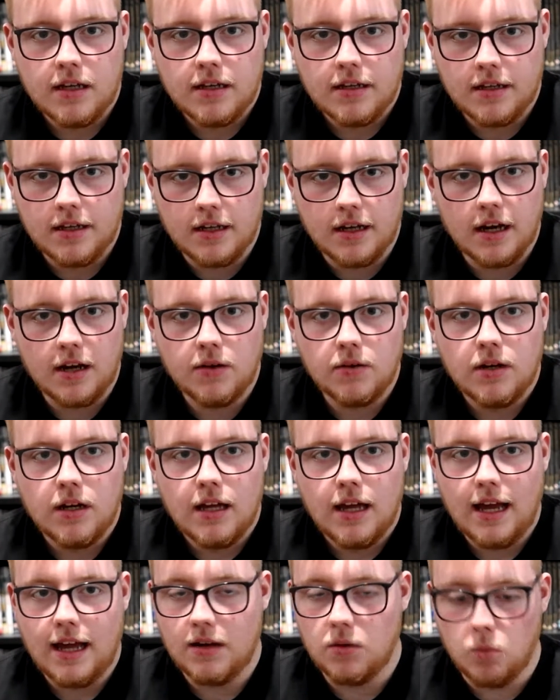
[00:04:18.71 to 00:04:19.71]
You know,
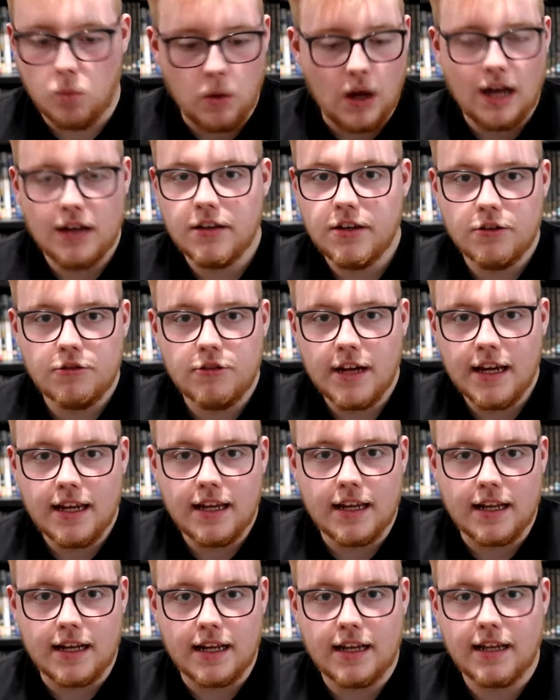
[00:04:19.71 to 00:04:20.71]
and while you're
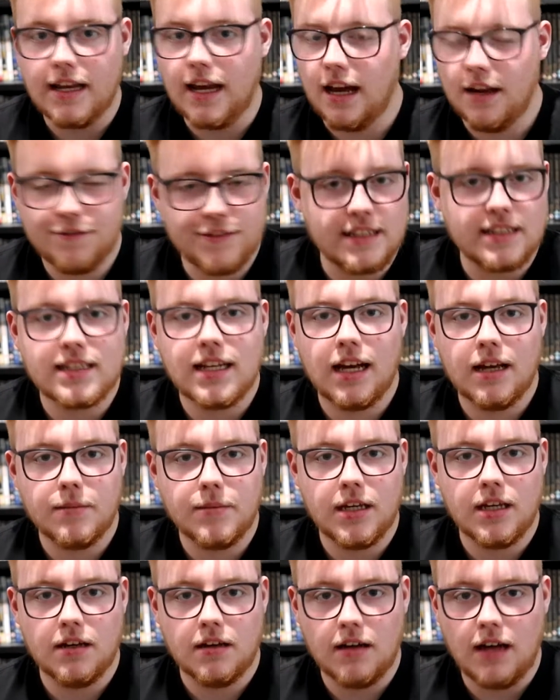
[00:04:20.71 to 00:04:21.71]
eating it, you're having time of
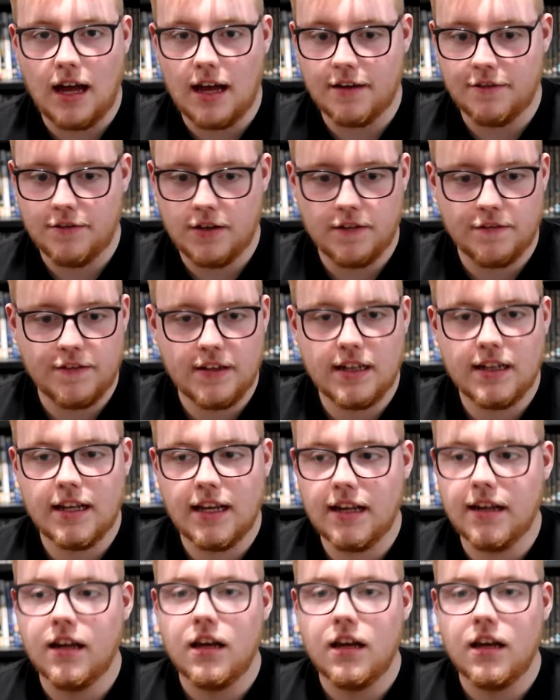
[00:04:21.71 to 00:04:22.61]
your life. You're thinking,